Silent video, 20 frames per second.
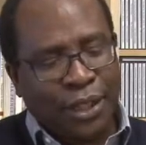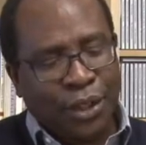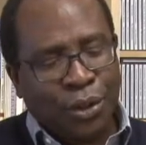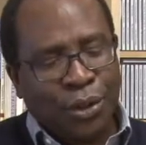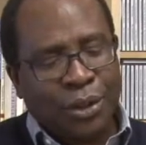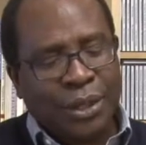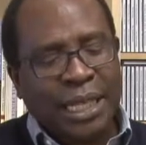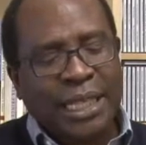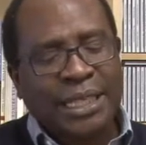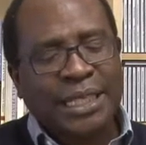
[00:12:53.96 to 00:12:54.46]

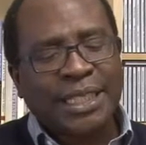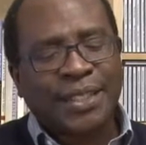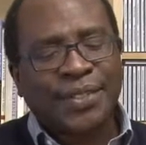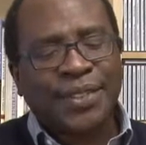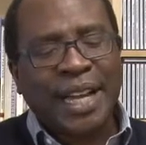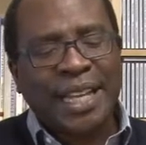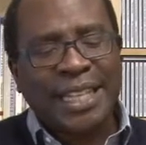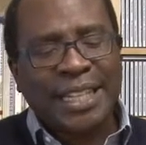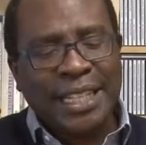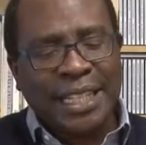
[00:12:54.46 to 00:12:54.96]
You
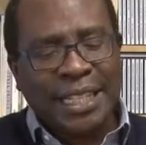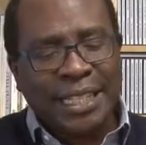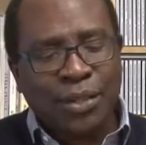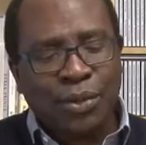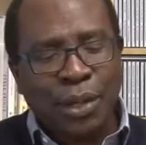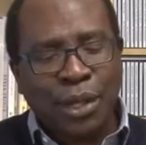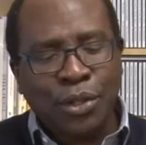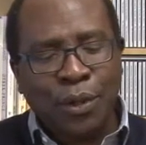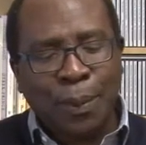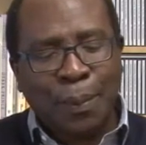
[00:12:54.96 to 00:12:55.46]
satisfy needs
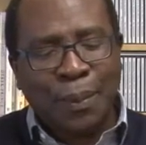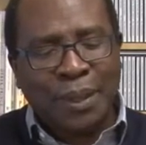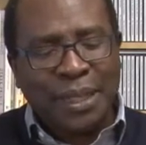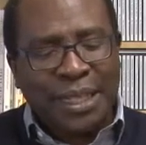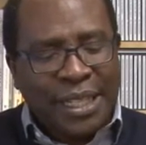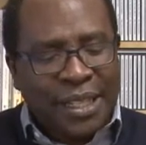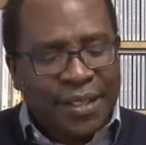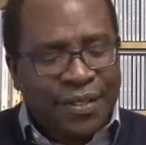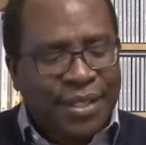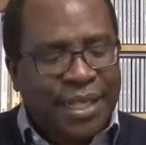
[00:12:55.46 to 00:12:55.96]
when your
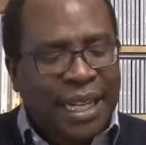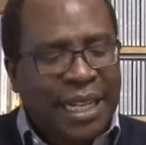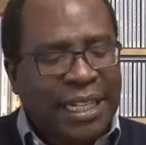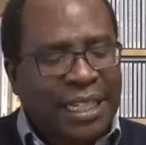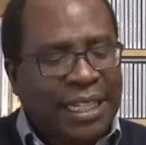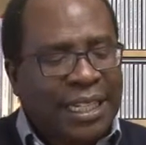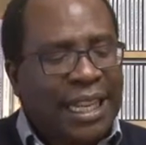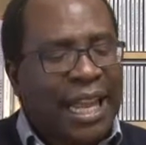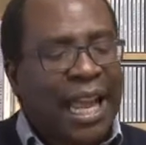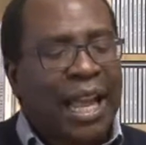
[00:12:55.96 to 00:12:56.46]
beliefs are
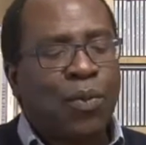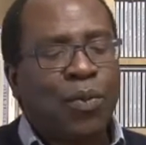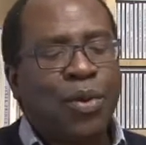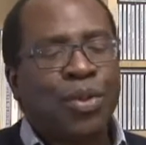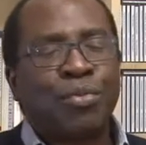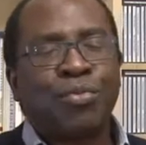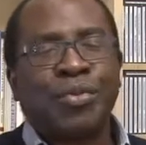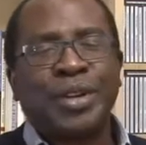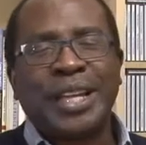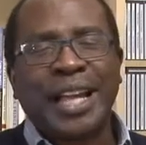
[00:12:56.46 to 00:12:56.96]
in line
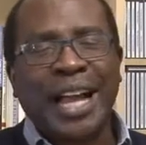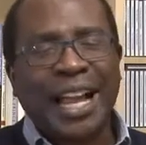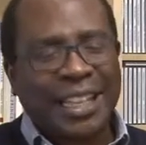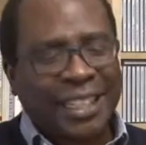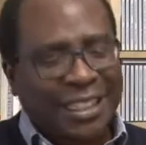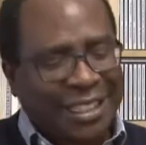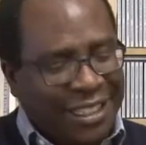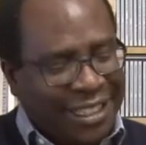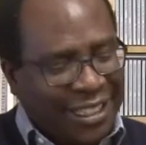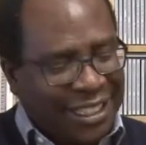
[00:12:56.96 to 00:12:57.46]
with
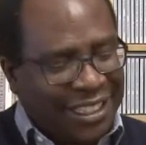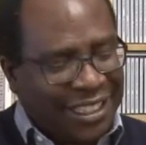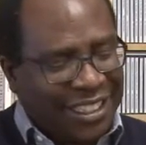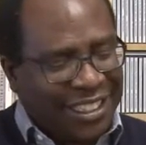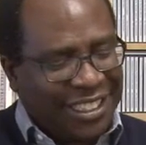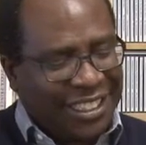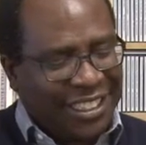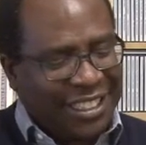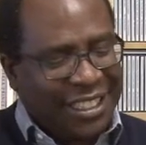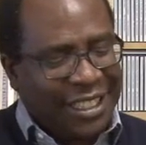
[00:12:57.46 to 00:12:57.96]
reality.
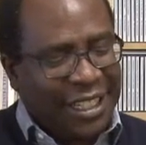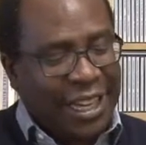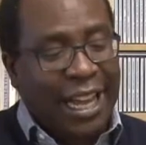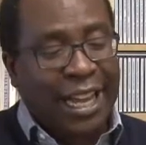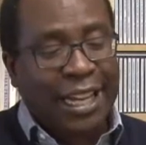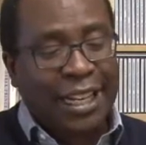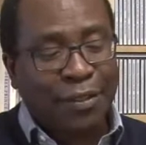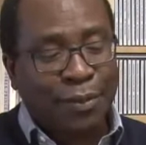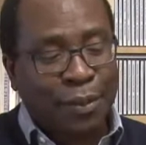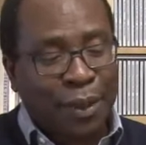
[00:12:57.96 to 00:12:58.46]

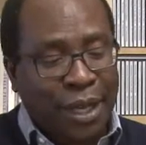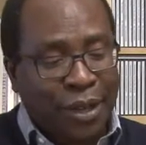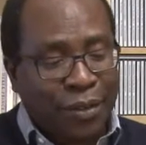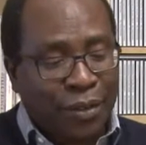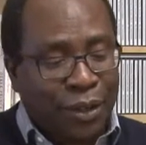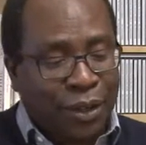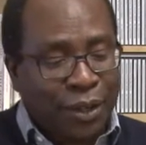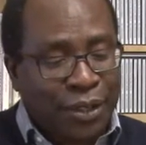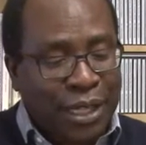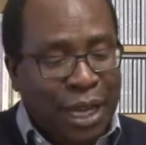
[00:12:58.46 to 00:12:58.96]
Negative
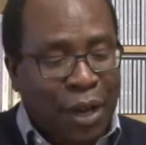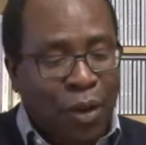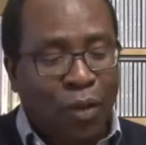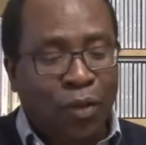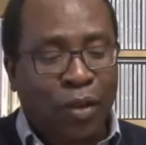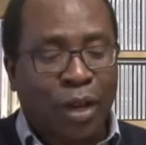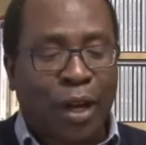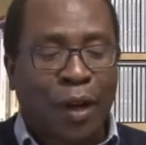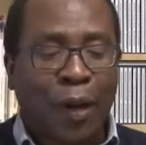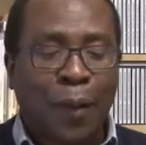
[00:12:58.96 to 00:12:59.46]
behaviors are
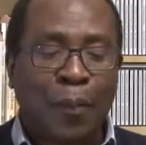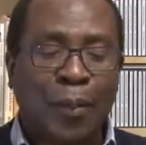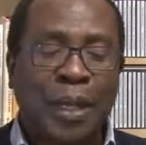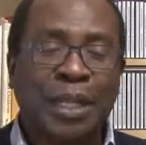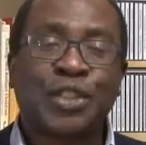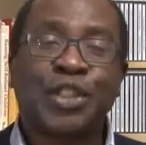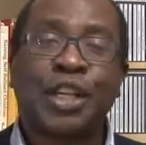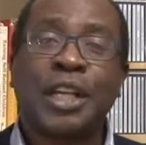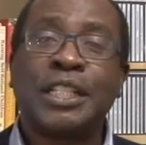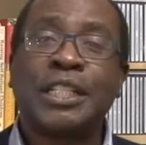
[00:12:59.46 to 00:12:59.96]
overcome
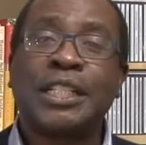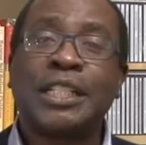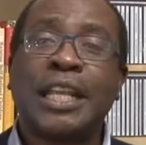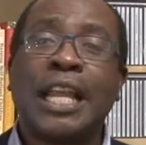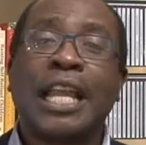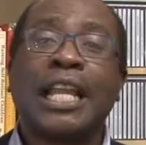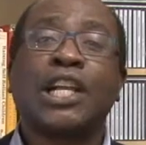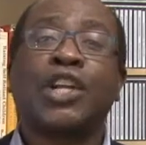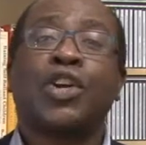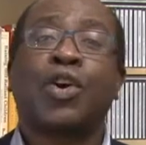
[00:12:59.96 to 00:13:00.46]
by changing
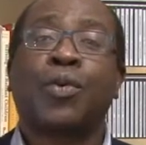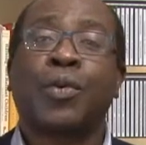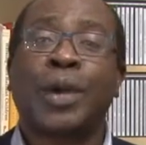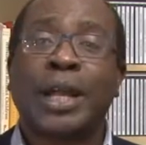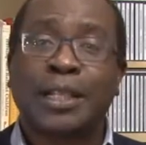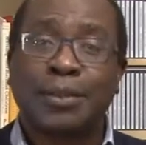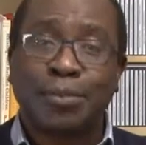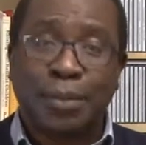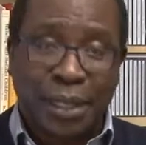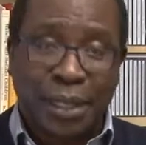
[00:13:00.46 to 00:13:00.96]
incorrect